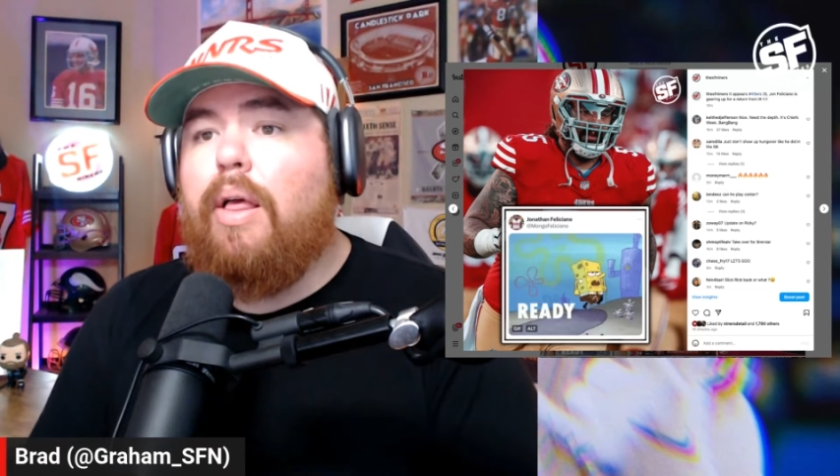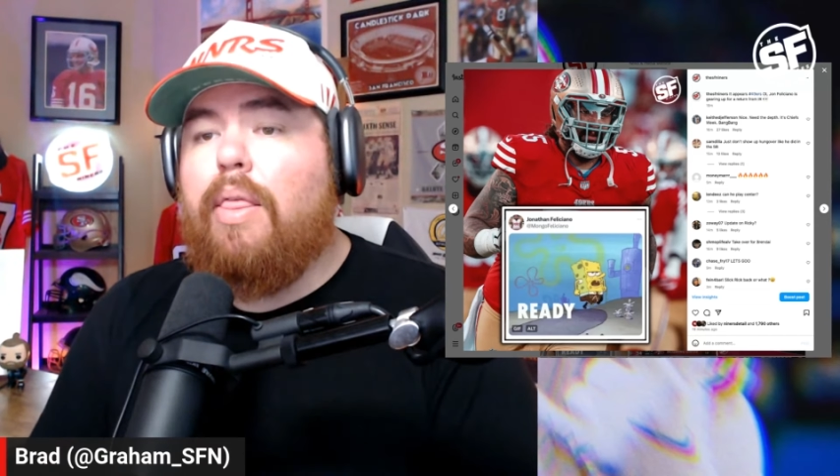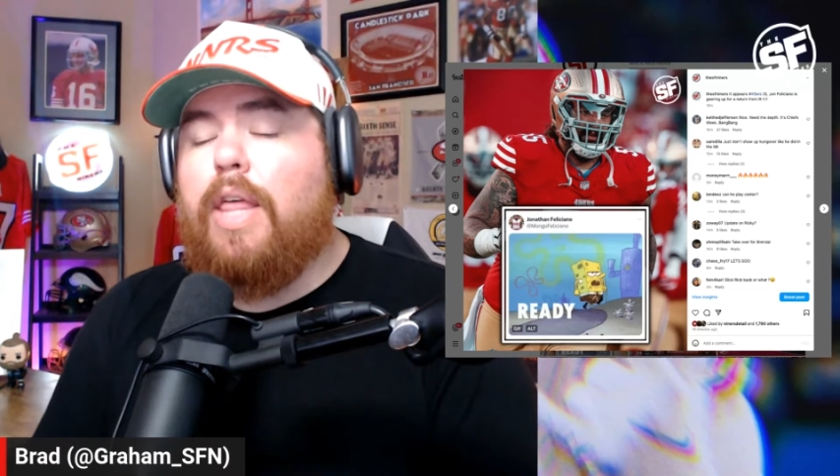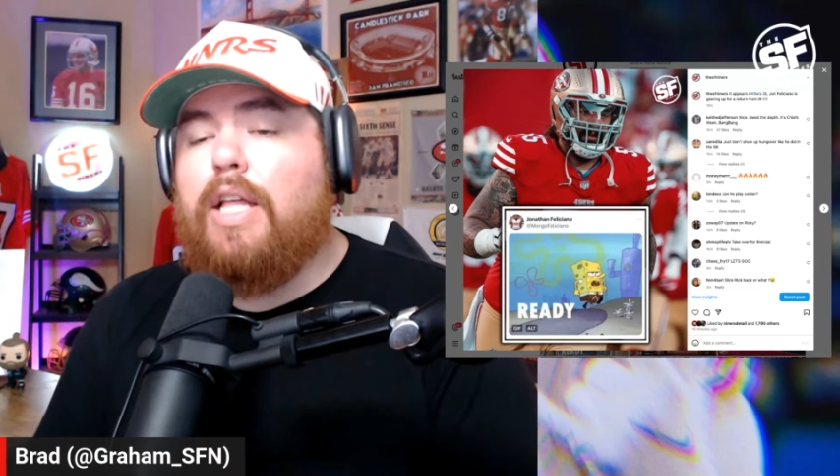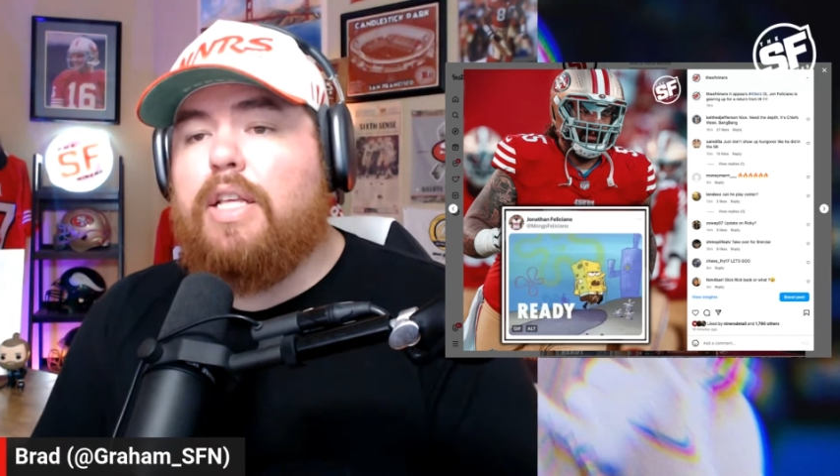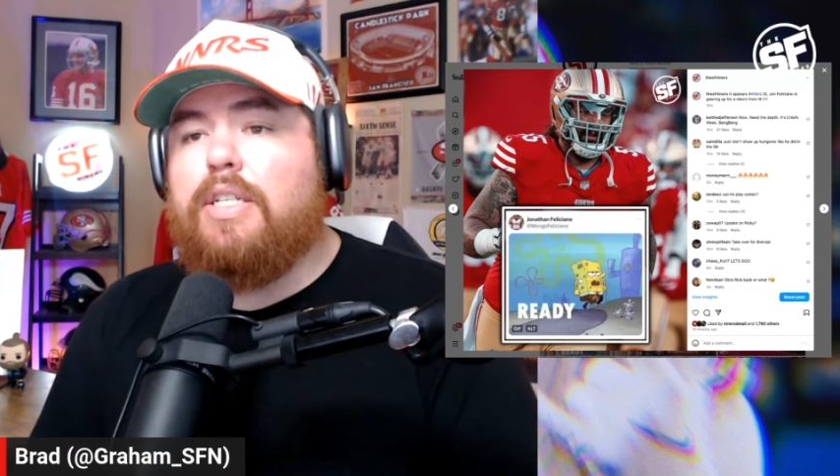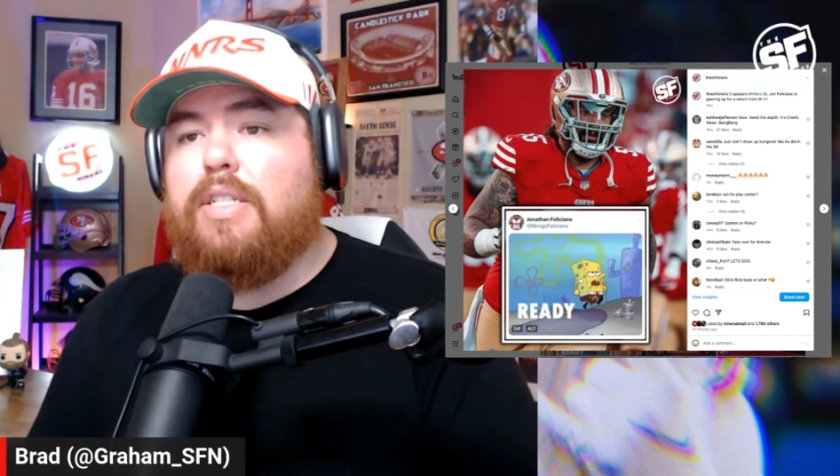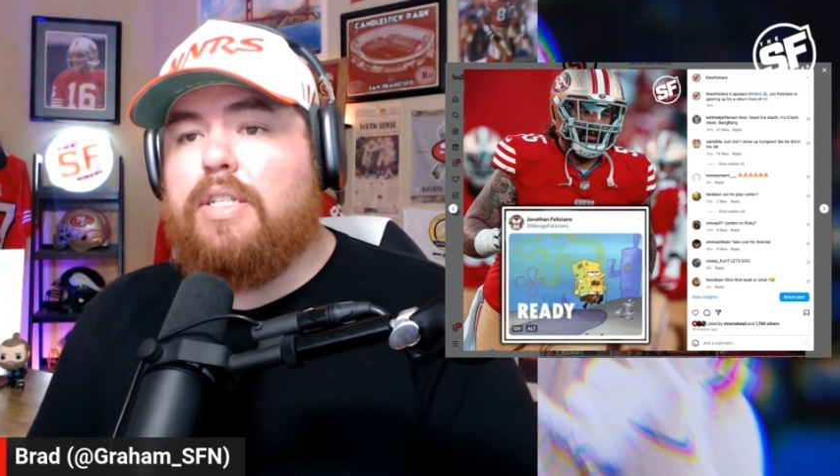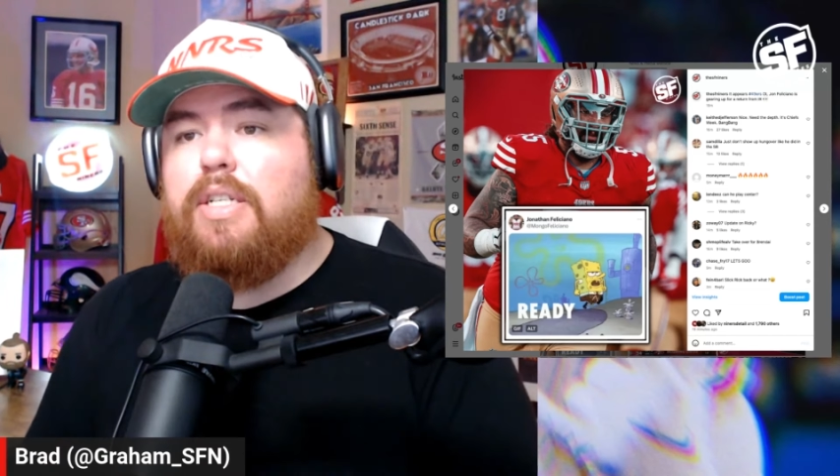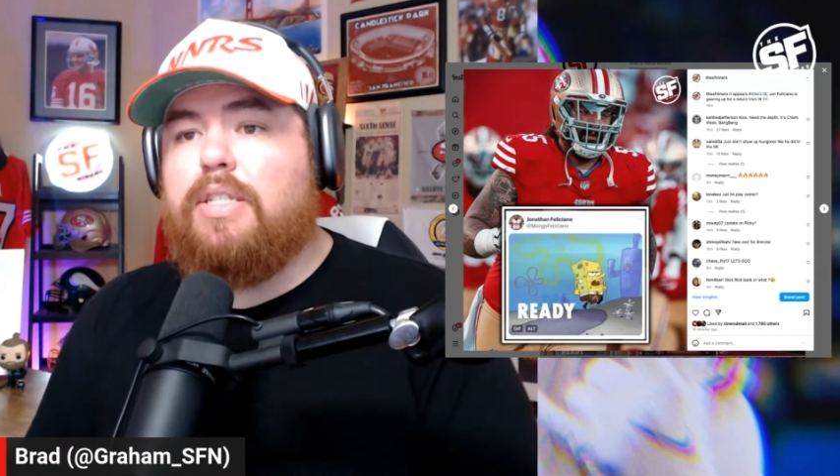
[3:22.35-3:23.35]
that this
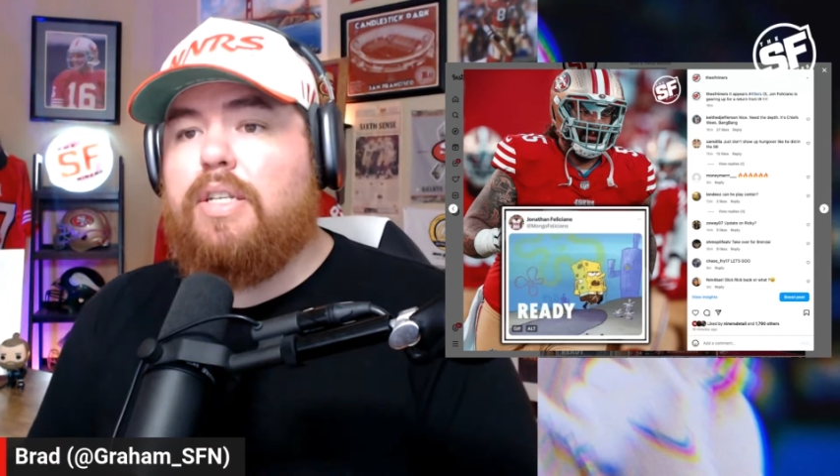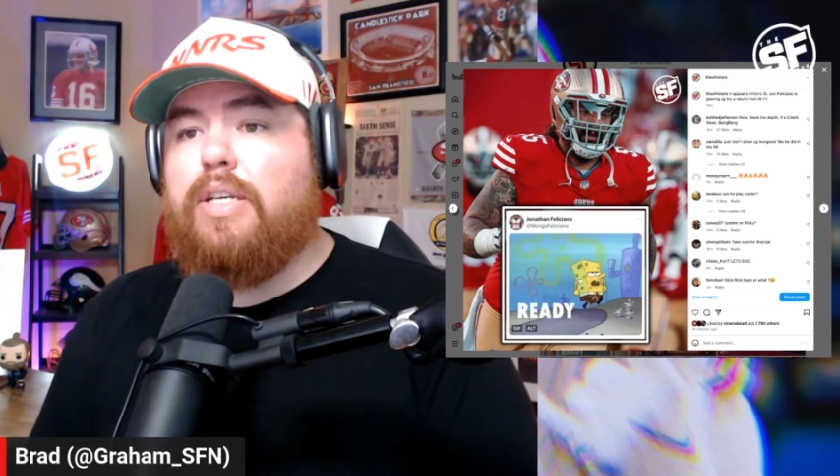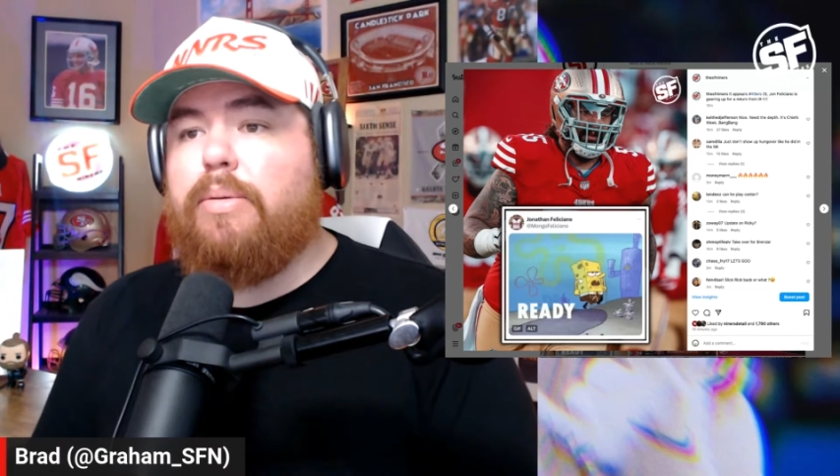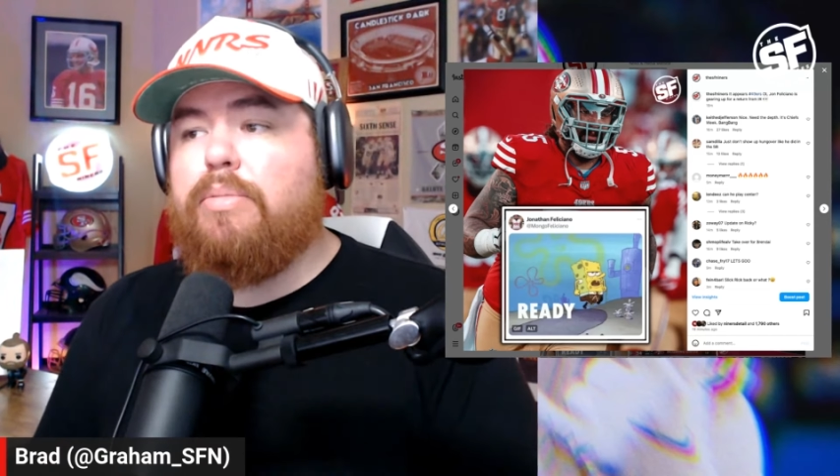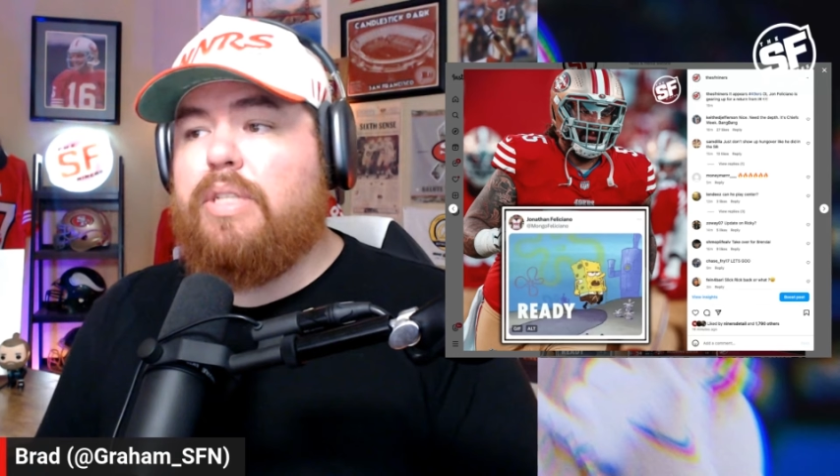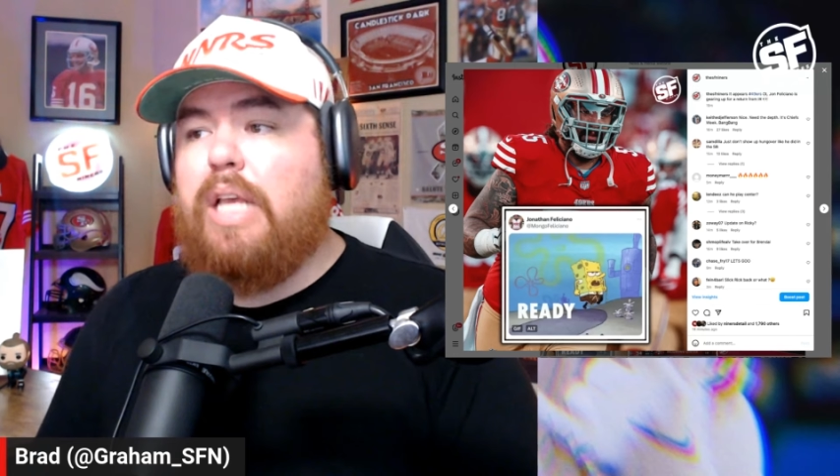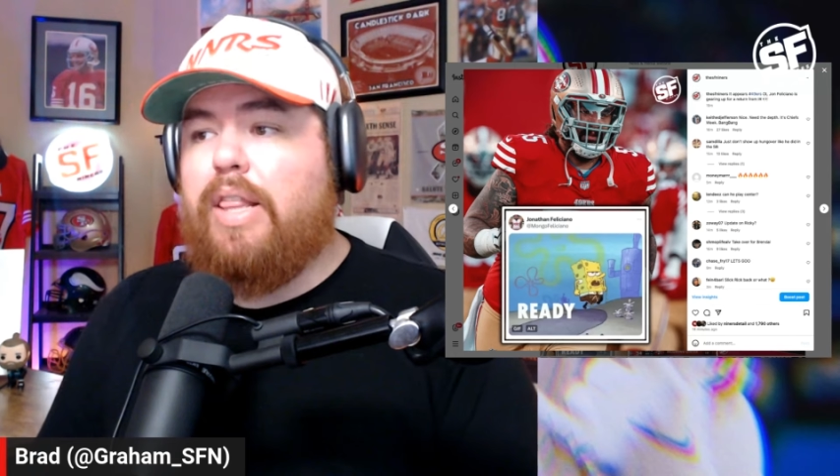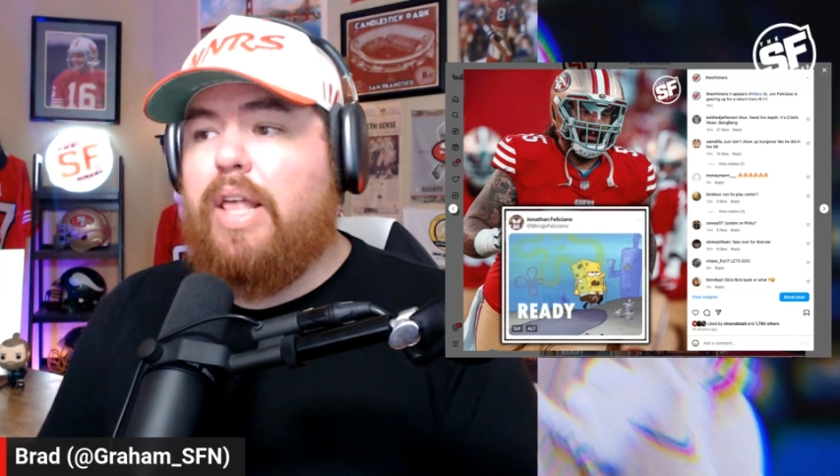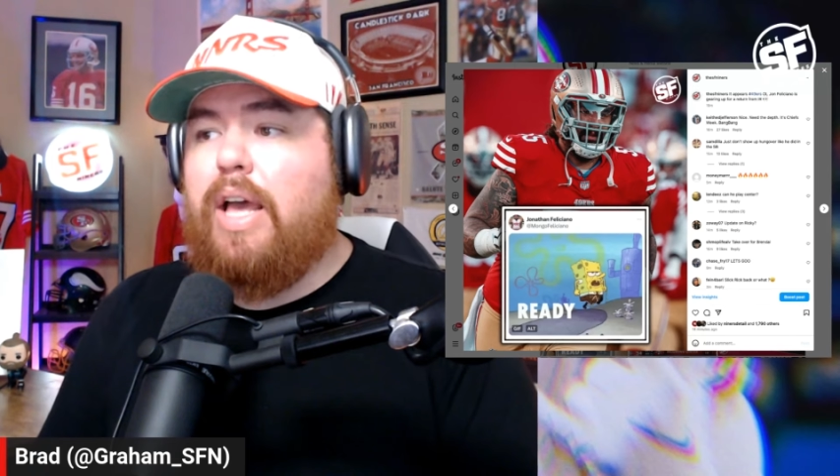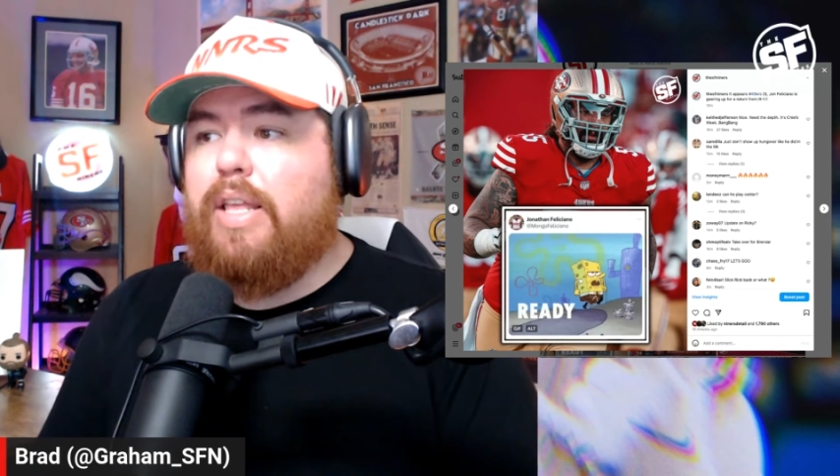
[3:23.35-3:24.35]
is him saying
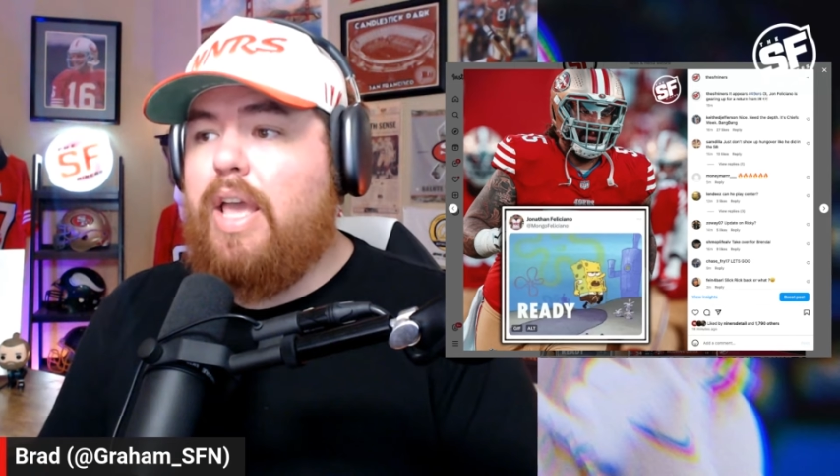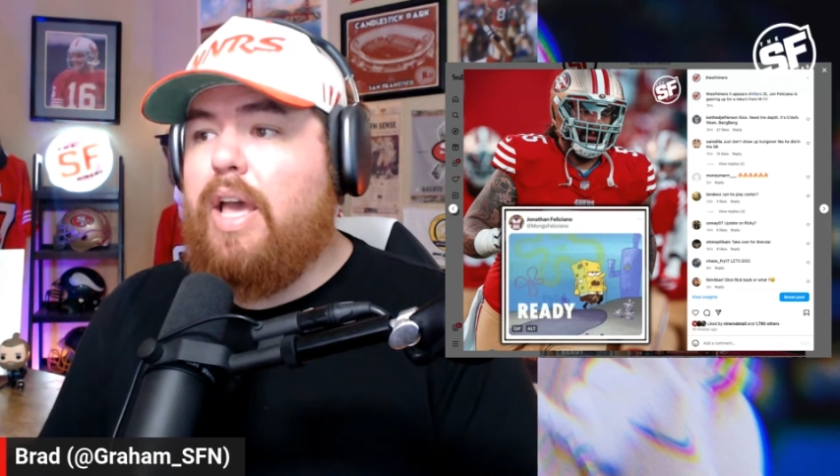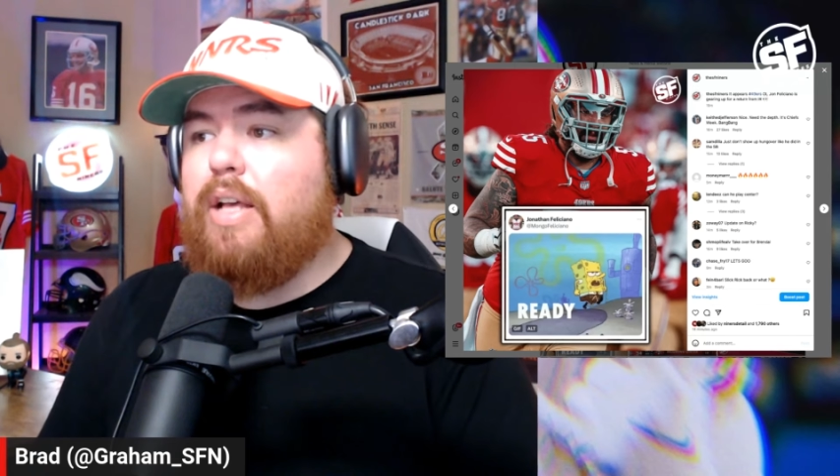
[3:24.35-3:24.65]
that, yeah,